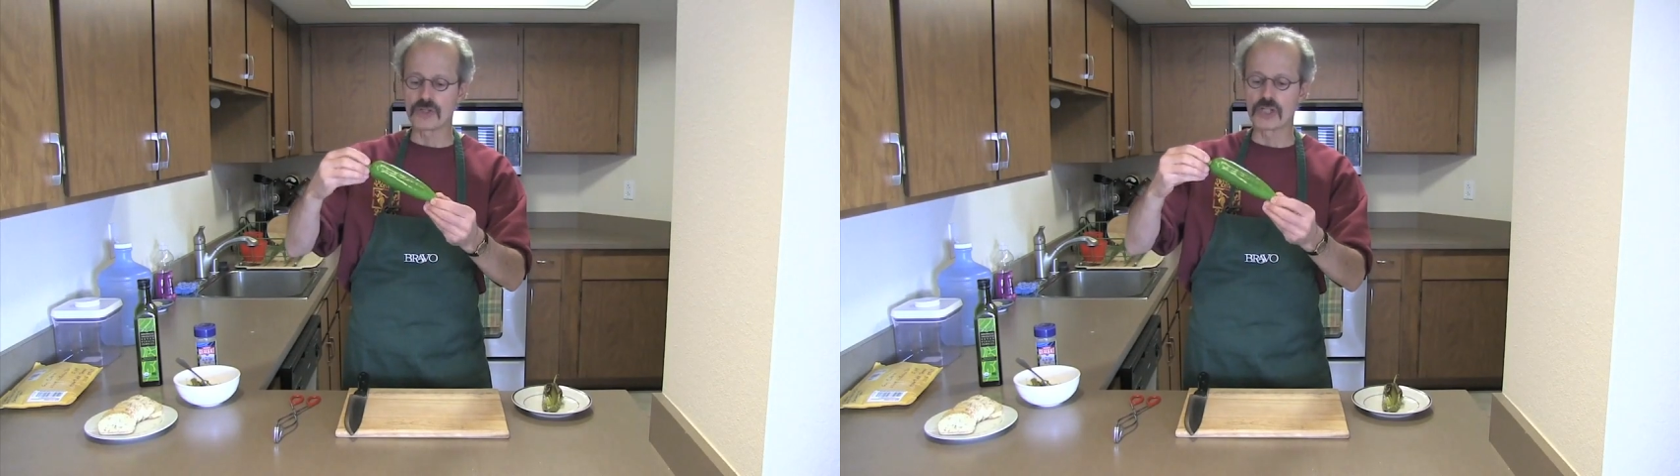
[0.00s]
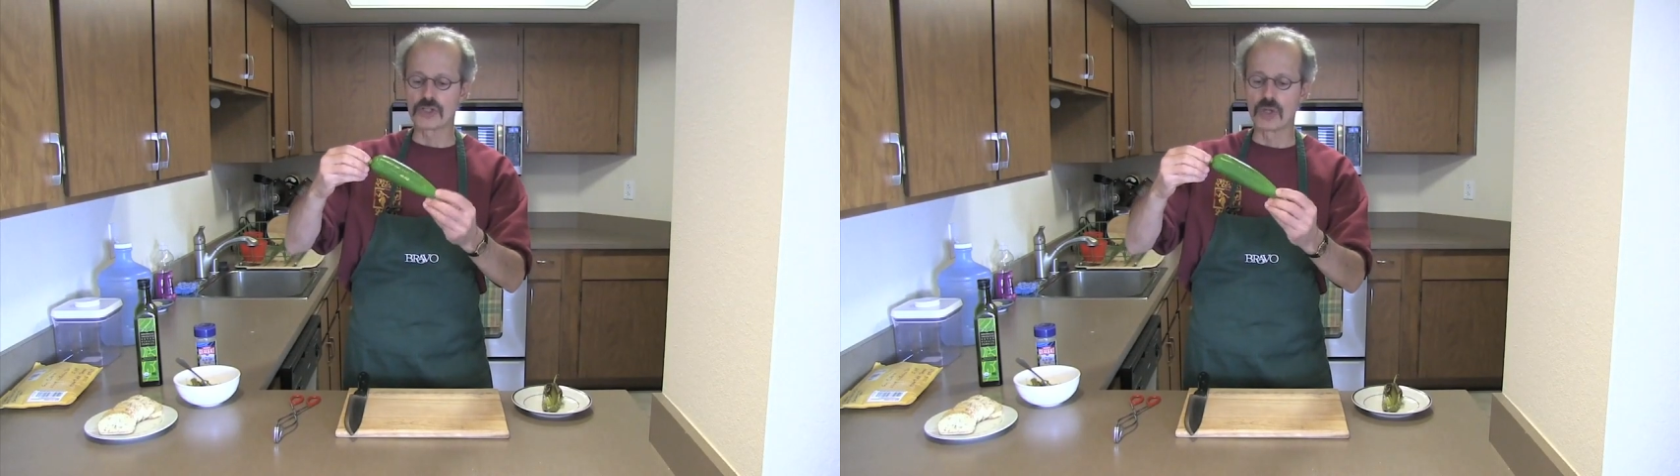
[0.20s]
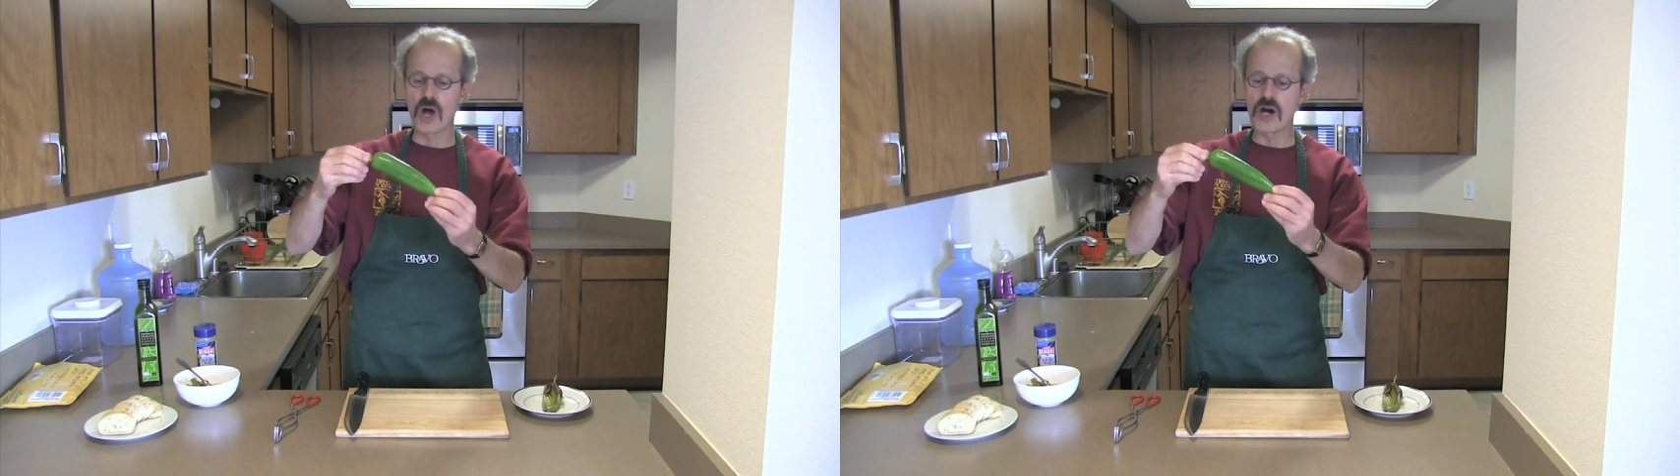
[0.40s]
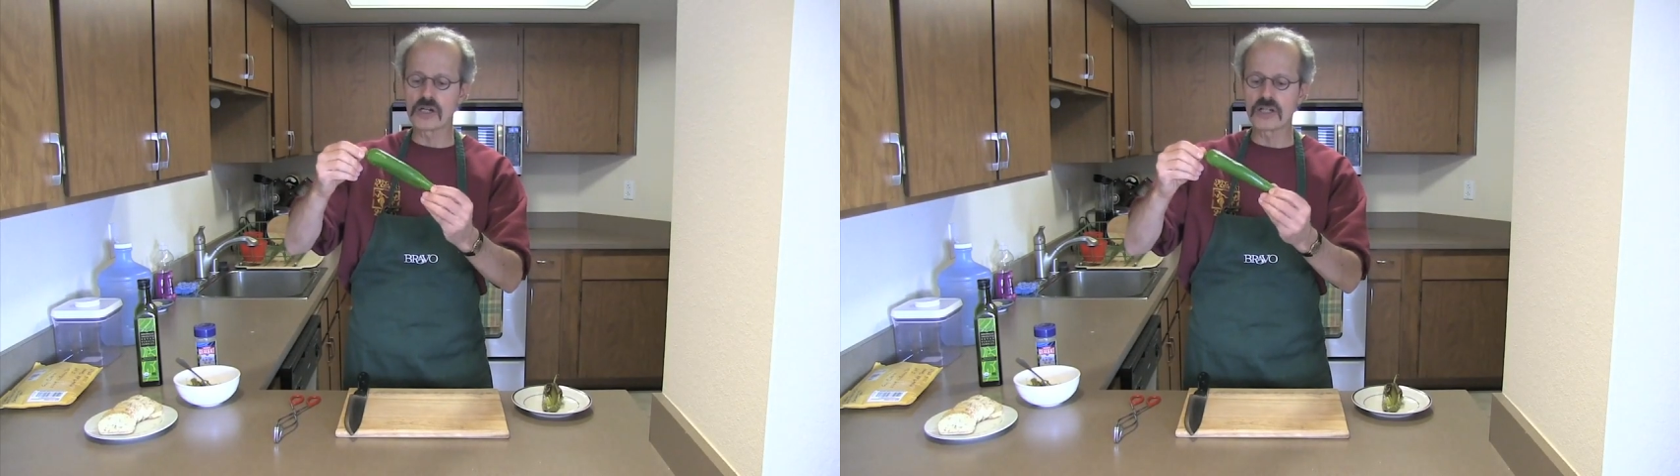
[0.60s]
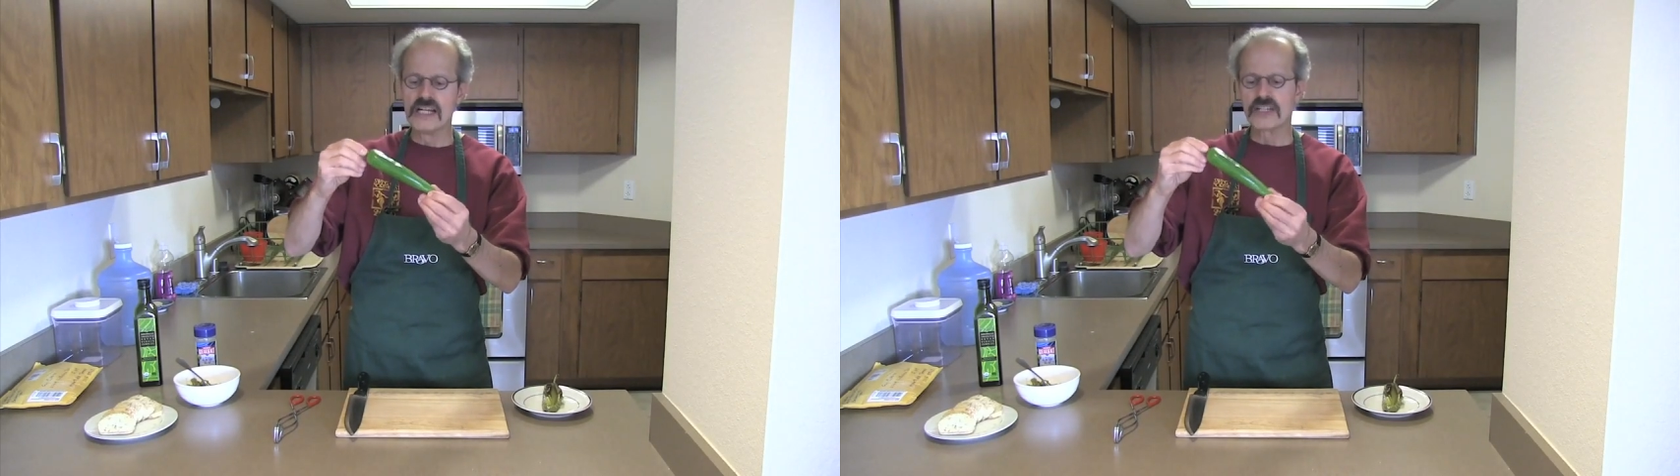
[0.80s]
It is
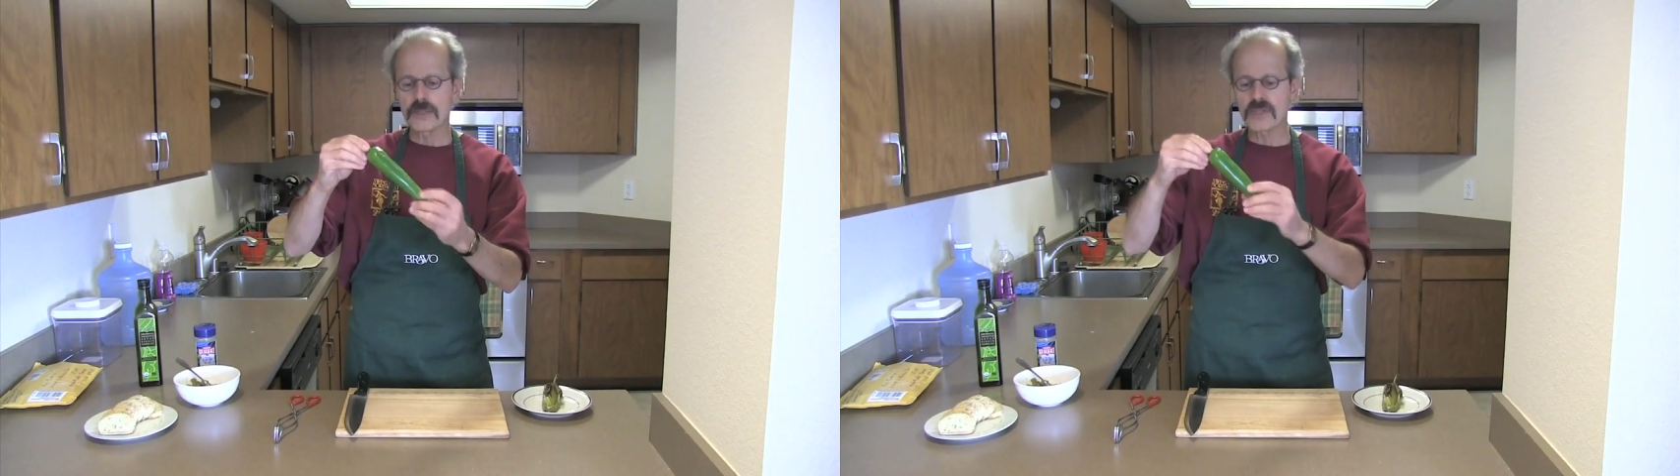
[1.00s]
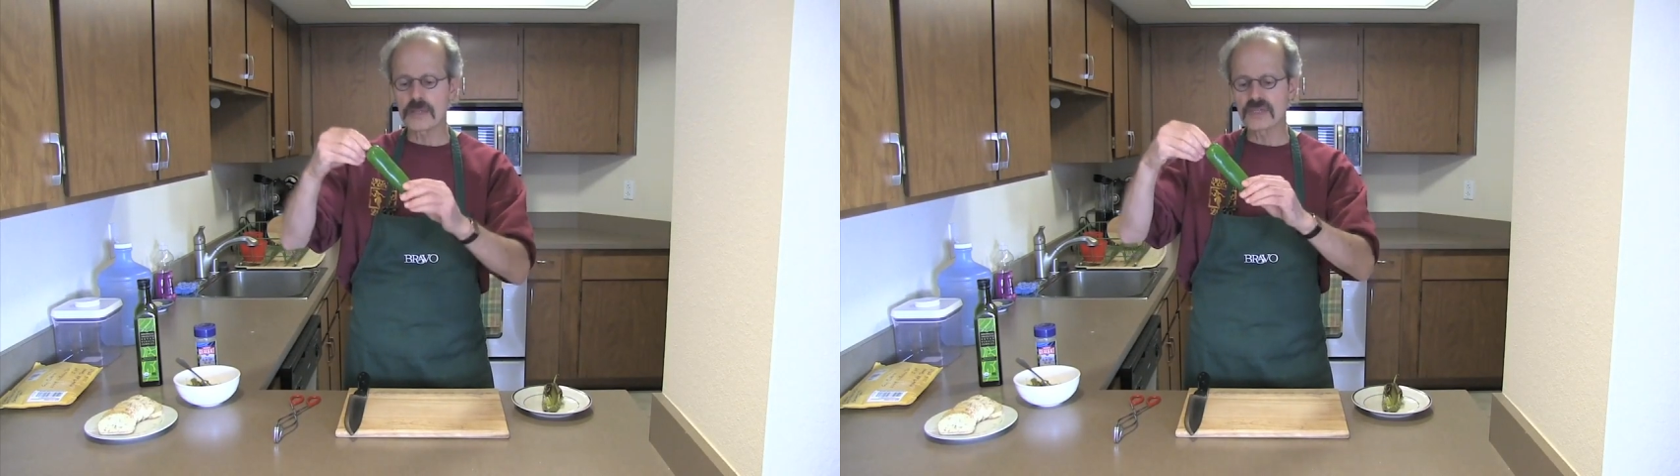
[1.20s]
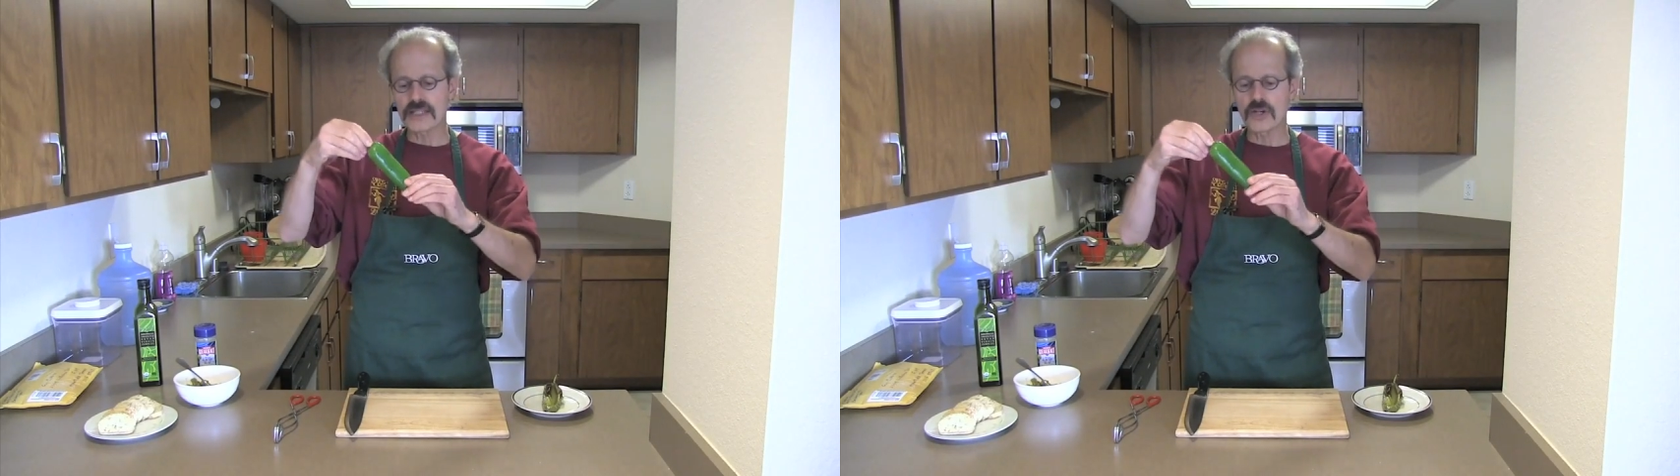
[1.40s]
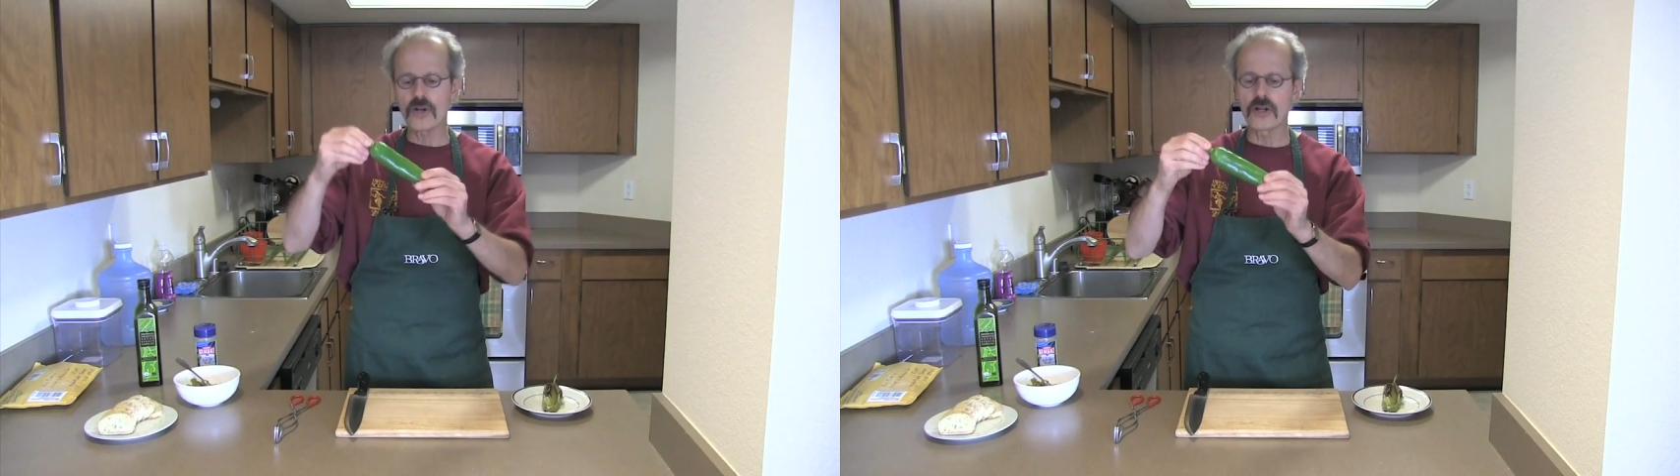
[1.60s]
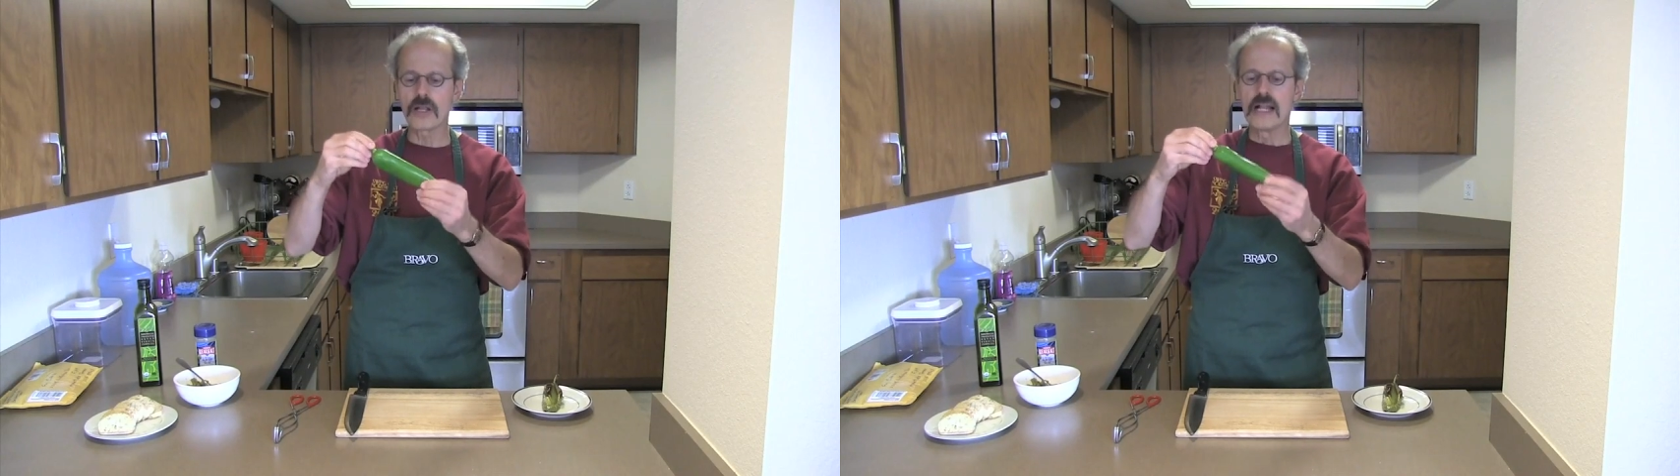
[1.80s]
long, sometimes they
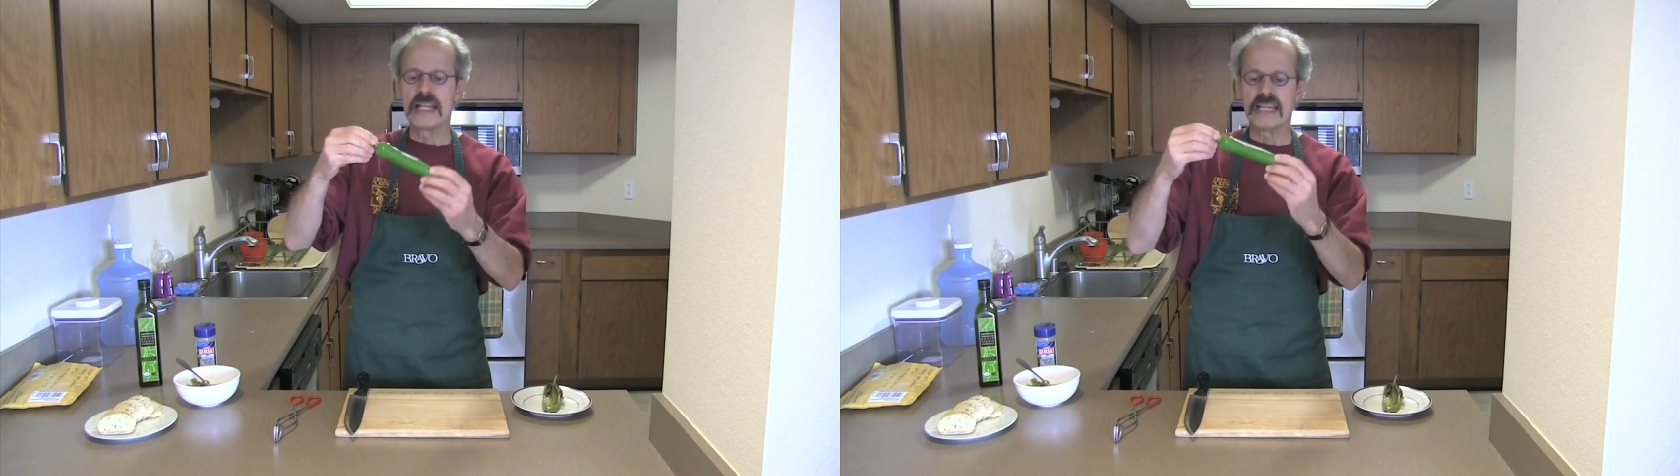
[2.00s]
curl.